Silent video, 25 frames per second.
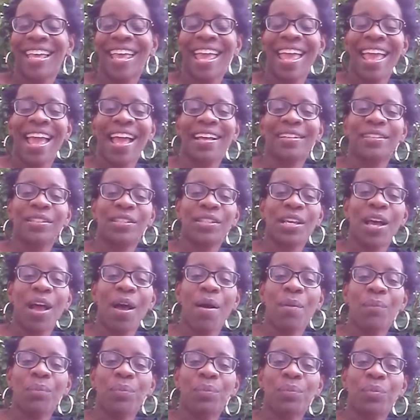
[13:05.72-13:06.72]
And
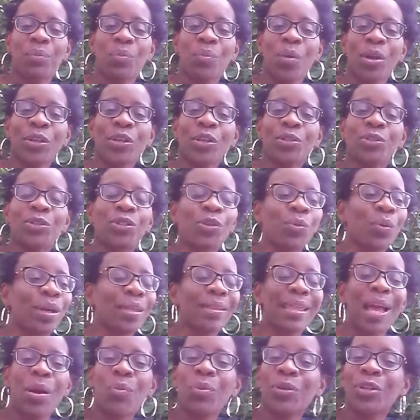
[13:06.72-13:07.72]
when you're
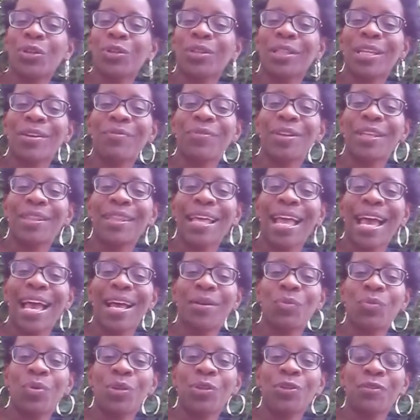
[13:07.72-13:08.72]
doing that, when you're living
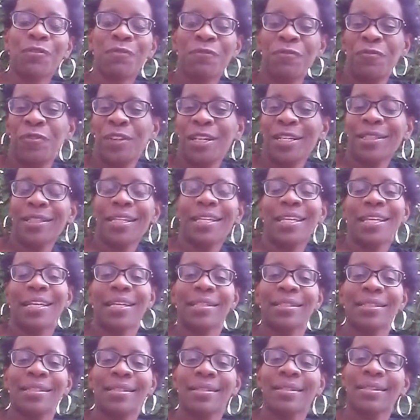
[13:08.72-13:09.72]
that, when you're feeling
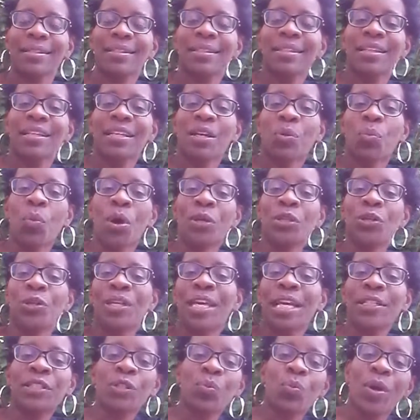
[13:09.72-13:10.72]
it, when you
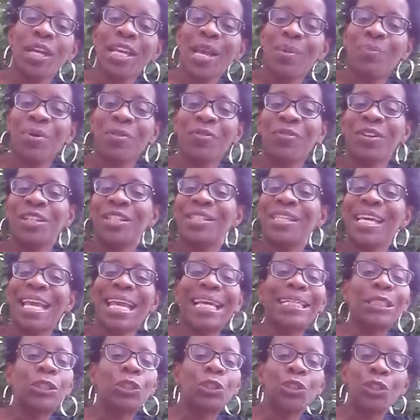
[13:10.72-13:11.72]
get to wake up every
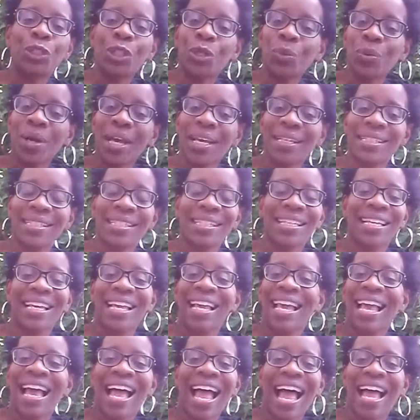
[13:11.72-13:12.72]
day and do it,
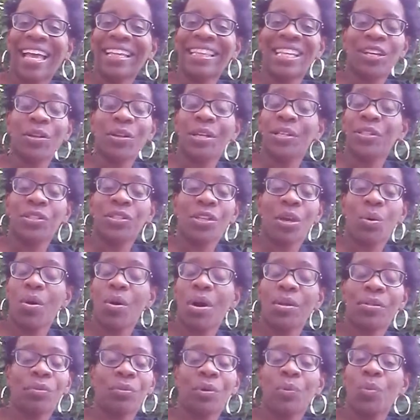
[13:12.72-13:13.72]
there is no
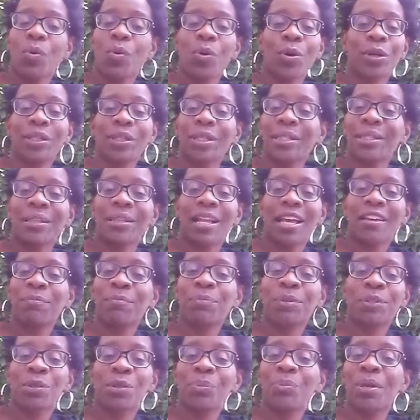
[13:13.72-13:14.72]
other reward in life
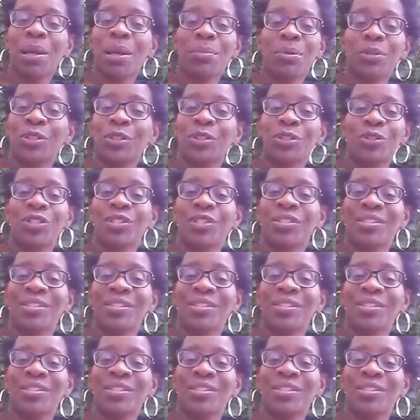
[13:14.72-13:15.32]
but to be able to